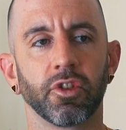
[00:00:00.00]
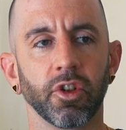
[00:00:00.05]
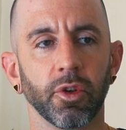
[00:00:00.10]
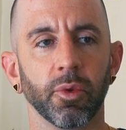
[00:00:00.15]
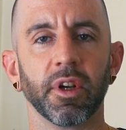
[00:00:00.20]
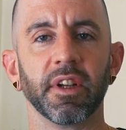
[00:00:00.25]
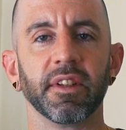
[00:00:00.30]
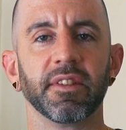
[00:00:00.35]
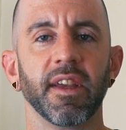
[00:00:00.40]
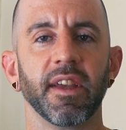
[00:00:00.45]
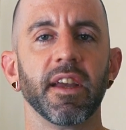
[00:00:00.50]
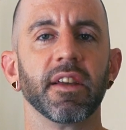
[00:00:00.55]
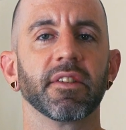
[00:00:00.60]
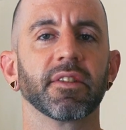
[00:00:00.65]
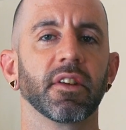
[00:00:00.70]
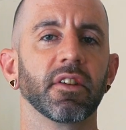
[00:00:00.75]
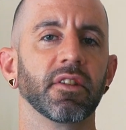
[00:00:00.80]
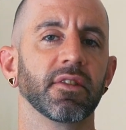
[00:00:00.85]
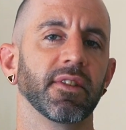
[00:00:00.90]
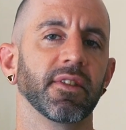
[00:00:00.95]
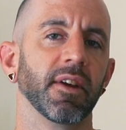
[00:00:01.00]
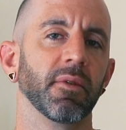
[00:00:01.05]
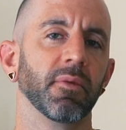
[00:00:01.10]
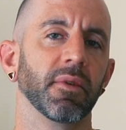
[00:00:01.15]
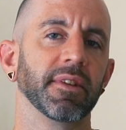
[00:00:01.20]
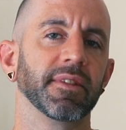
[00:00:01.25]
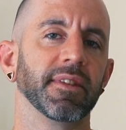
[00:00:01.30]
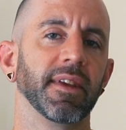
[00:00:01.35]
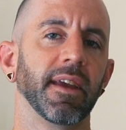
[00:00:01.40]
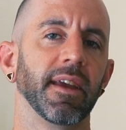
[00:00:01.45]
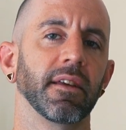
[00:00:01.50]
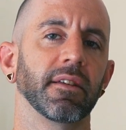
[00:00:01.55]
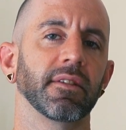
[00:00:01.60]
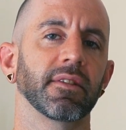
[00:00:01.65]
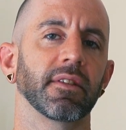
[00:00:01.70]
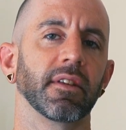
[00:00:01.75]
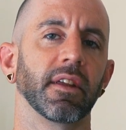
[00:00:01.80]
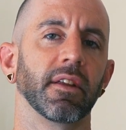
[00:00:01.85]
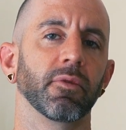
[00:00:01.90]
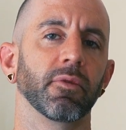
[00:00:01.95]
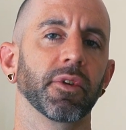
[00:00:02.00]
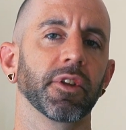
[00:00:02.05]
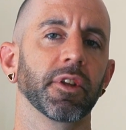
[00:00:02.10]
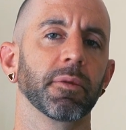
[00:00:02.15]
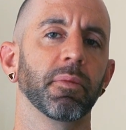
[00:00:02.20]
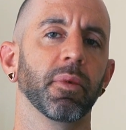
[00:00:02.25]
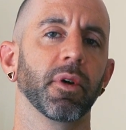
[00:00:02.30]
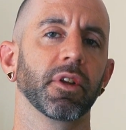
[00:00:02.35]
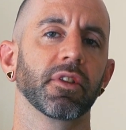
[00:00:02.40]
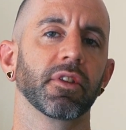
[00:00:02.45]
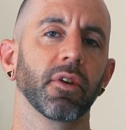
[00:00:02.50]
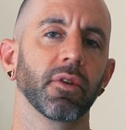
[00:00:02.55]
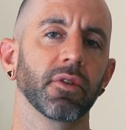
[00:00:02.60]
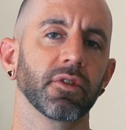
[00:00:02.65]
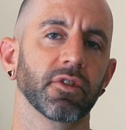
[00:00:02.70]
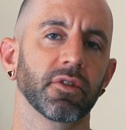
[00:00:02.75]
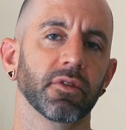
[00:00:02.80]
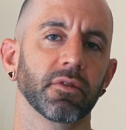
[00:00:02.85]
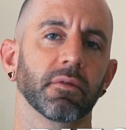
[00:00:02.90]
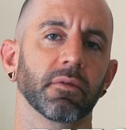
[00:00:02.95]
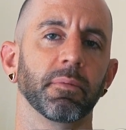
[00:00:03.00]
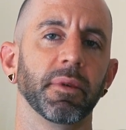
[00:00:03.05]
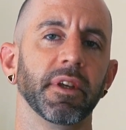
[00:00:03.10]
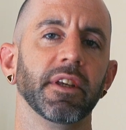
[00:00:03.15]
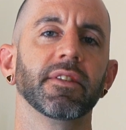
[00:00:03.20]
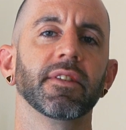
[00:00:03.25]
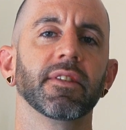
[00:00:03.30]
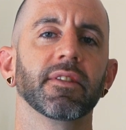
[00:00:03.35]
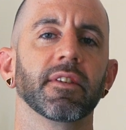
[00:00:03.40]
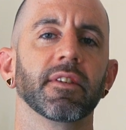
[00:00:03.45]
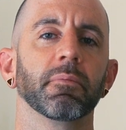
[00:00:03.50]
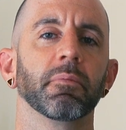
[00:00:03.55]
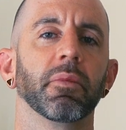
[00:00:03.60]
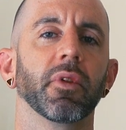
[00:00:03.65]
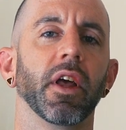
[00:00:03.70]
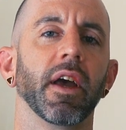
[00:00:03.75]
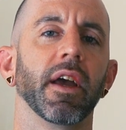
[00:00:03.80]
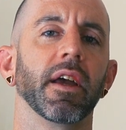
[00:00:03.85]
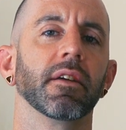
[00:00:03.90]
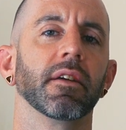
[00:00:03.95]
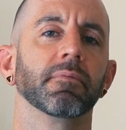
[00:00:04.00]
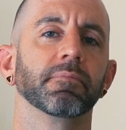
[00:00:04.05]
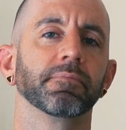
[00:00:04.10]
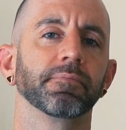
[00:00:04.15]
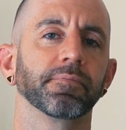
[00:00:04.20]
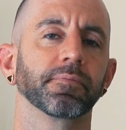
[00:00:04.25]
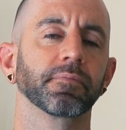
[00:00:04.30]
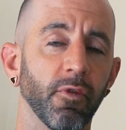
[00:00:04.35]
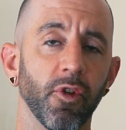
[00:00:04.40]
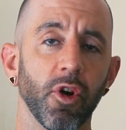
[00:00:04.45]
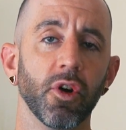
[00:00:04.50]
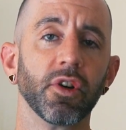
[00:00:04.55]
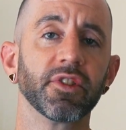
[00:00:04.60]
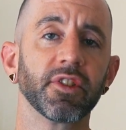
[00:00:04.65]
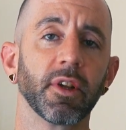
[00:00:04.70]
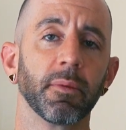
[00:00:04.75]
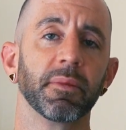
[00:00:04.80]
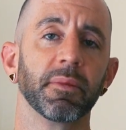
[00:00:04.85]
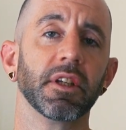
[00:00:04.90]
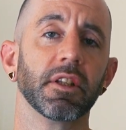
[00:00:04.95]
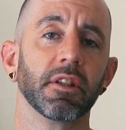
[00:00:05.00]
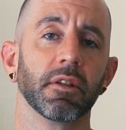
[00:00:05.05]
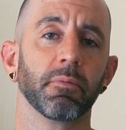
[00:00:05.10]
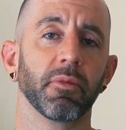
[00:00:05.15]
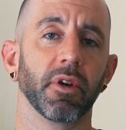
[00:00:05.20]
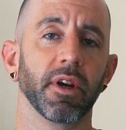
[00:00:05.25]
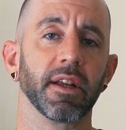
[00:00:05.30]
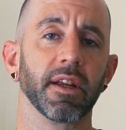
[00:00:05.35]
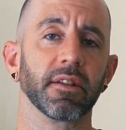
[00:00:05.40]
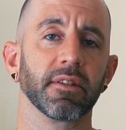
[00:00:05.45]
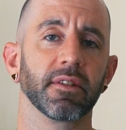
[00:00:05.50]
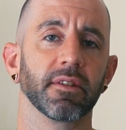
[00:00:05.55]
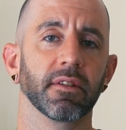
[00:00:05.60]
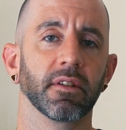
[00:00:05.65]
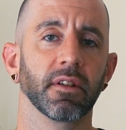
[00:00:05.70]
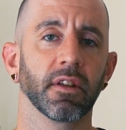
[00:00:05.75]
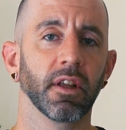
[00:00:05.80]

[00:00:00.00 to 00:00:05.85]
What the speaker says: Do what it takes, understand what it takes, and really put those pieces in play. Focus on being the brand.